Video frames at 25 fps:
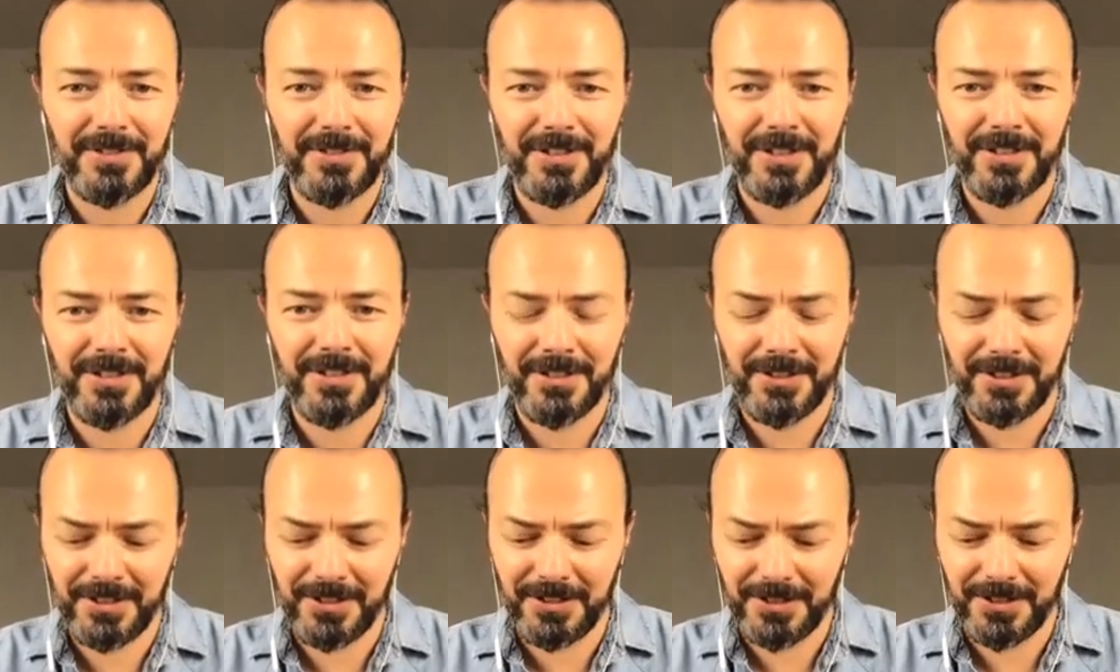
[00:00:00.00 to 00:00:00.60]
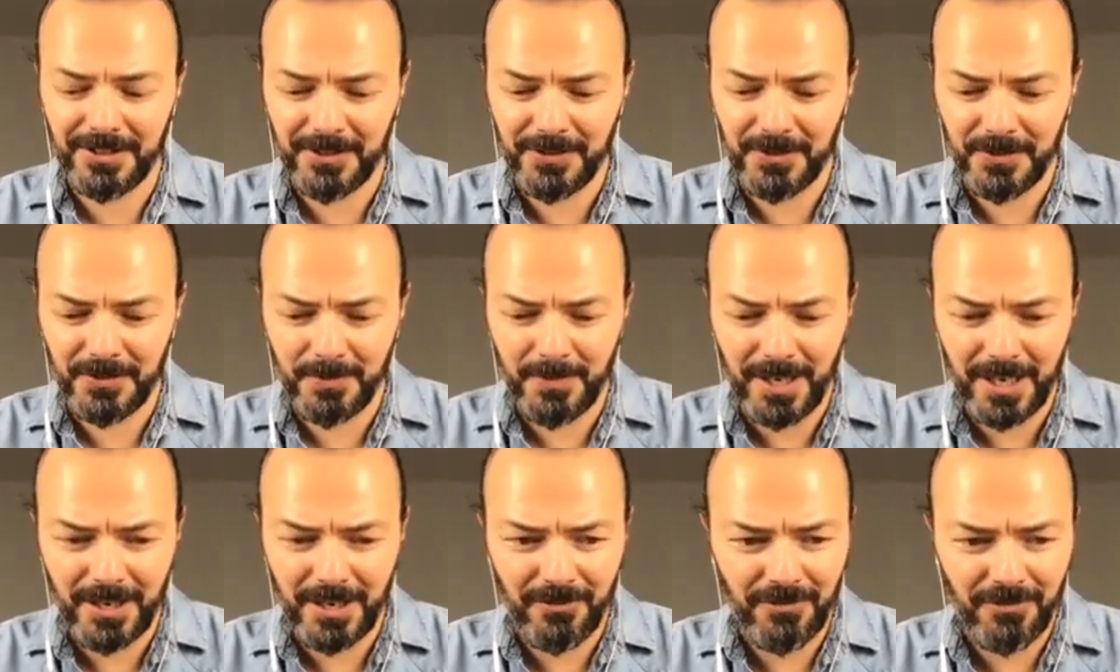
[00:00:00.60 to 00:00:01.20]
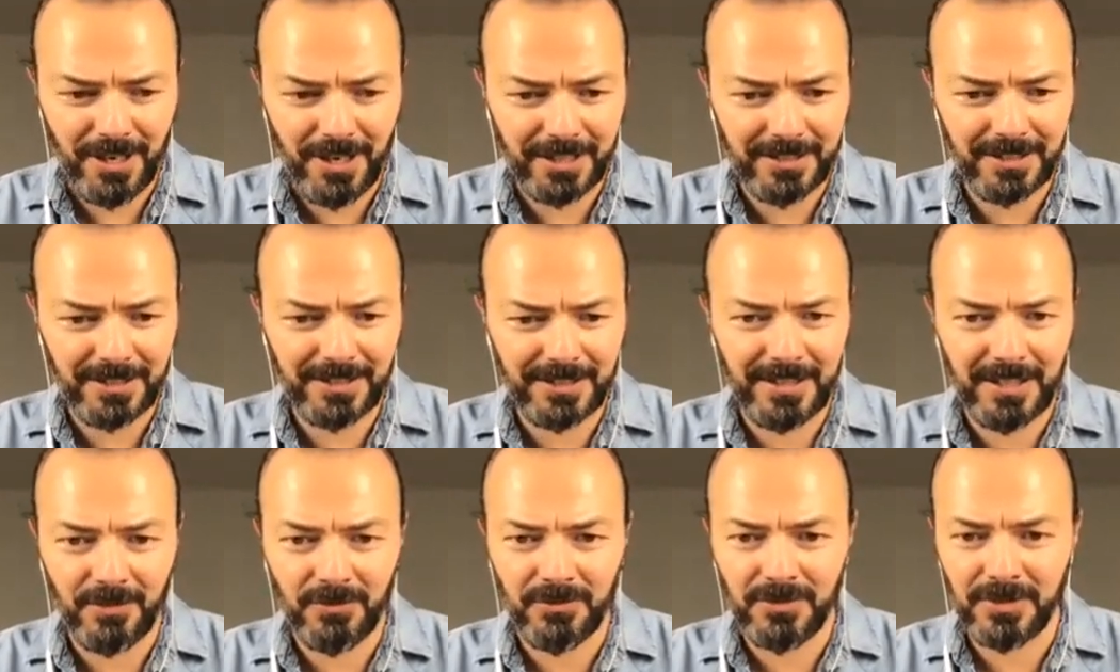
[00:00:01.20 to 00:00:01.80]
uh, by writing
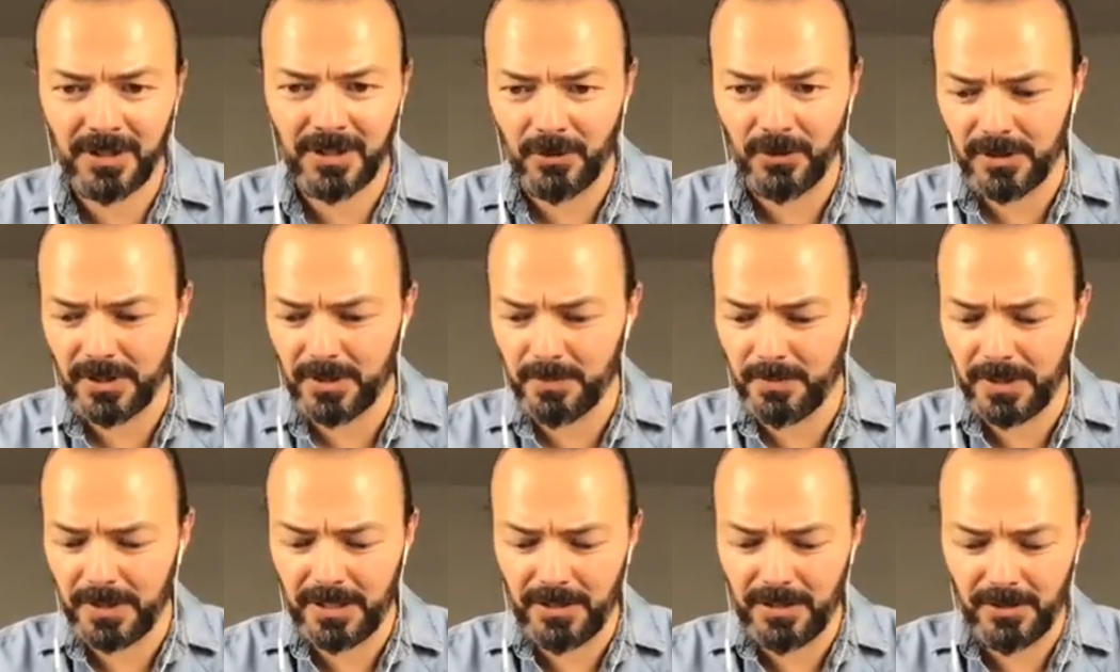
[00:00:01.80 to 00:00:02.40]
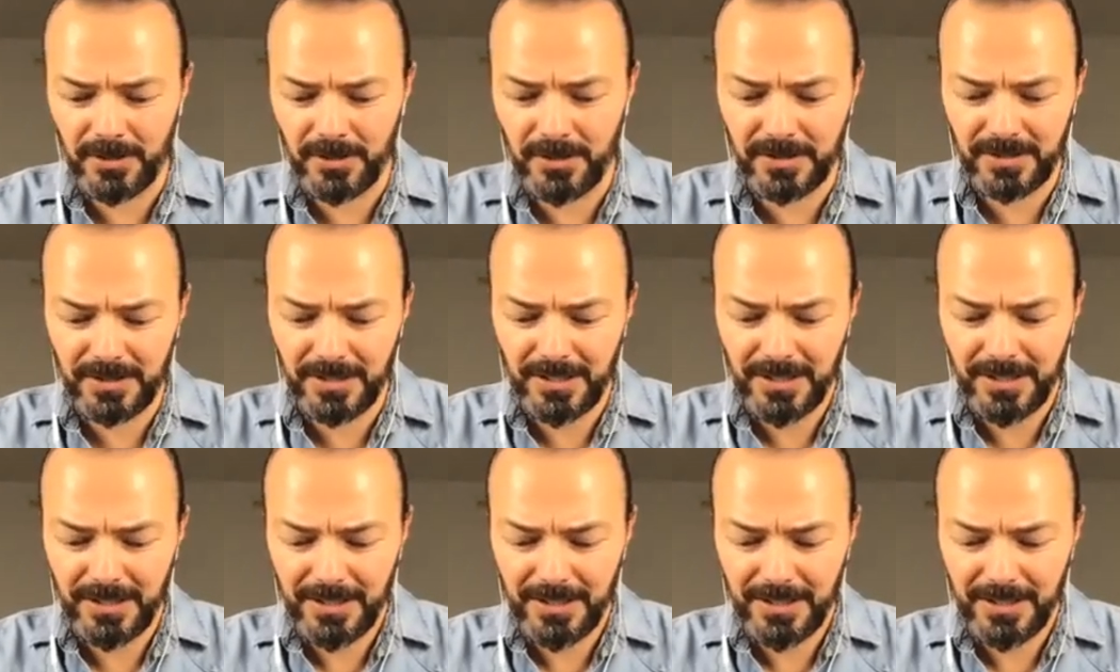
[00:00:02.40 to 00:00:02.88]
down notes because